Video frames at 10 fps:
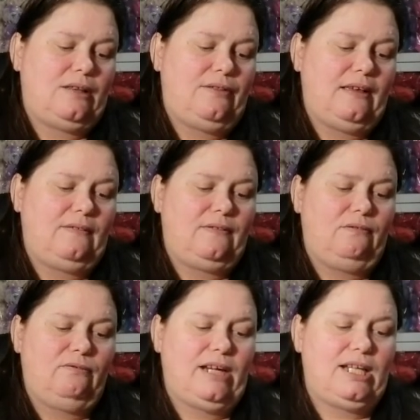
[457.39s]
I think
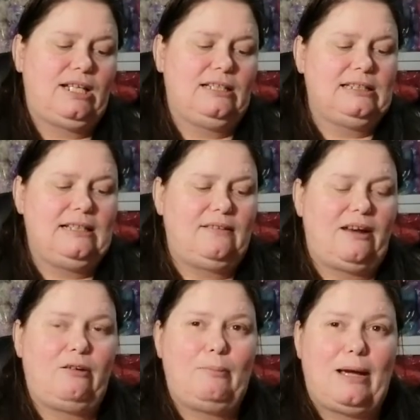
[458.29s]
regularly
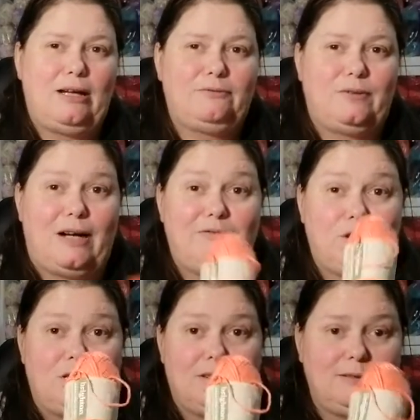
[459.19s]
they're about
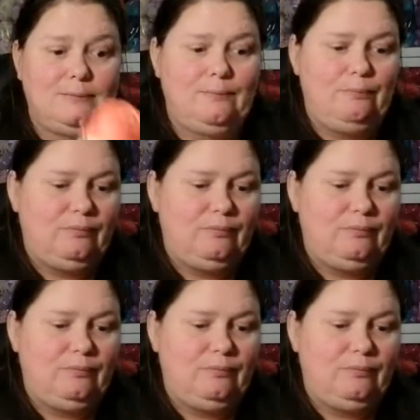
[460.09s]
$5.